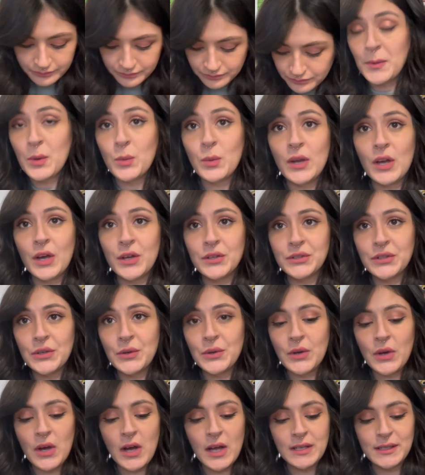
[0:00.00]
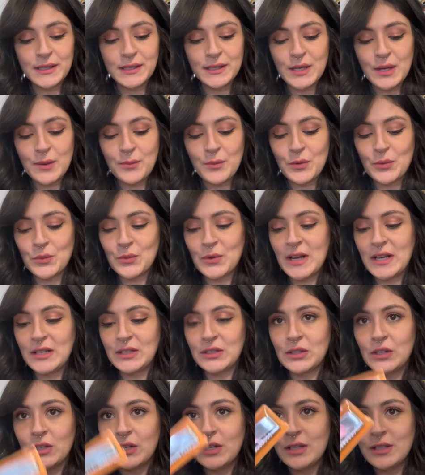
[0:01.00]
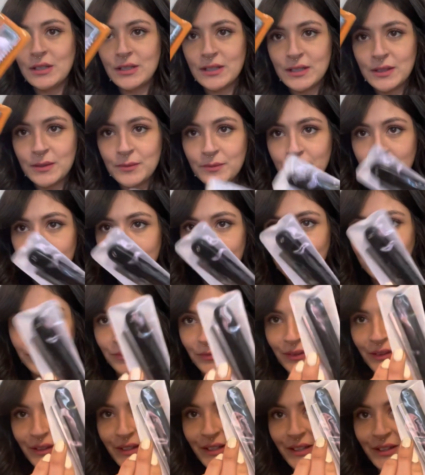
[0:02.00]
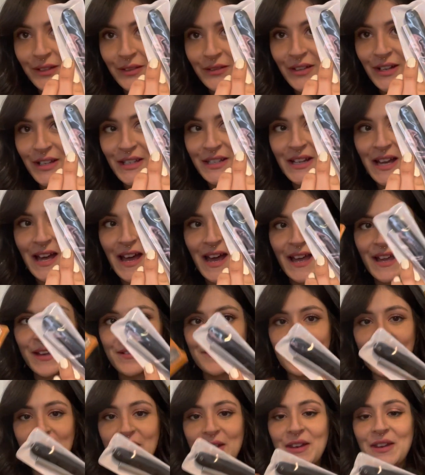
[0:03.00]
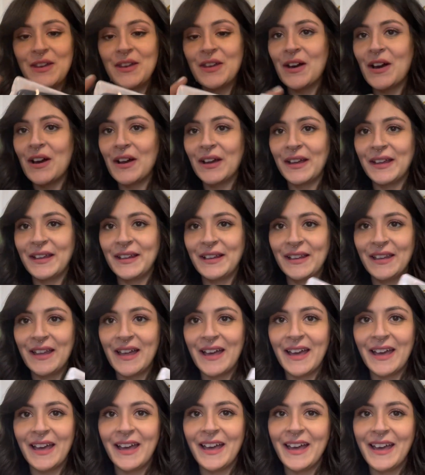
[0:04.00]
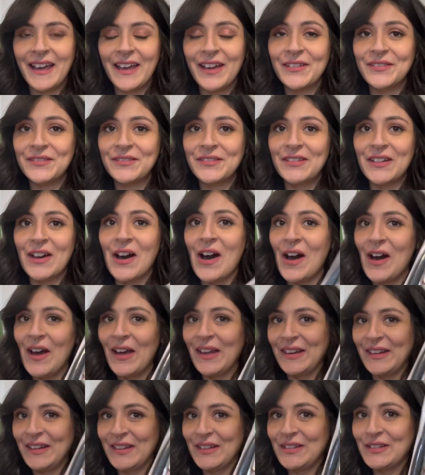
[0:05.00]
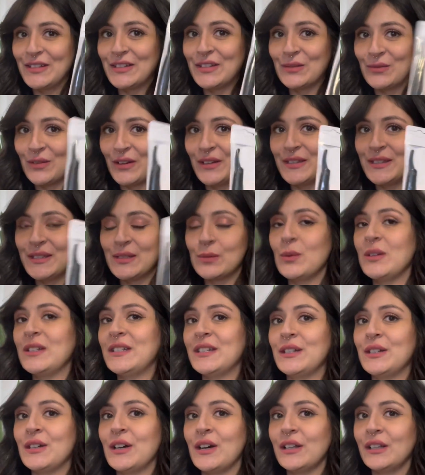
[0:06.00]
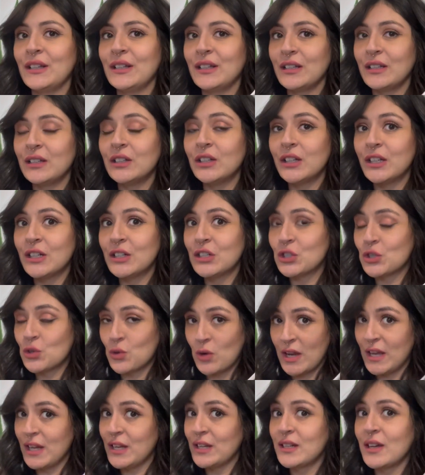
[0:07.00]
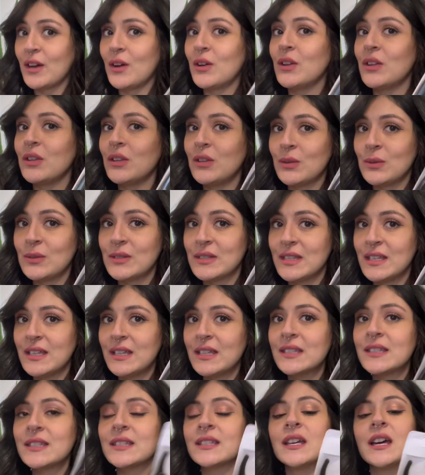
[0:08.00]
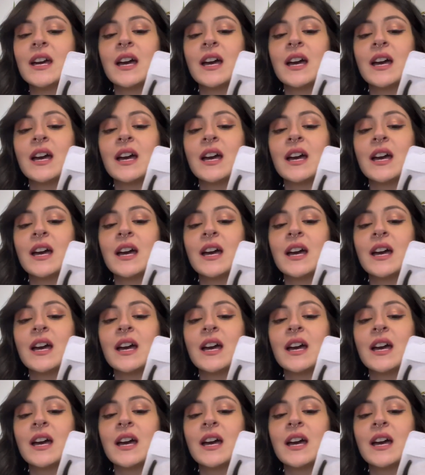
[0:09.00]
We also got some razors, which I am not gonna lie, I have not used once. We did not train how to use these.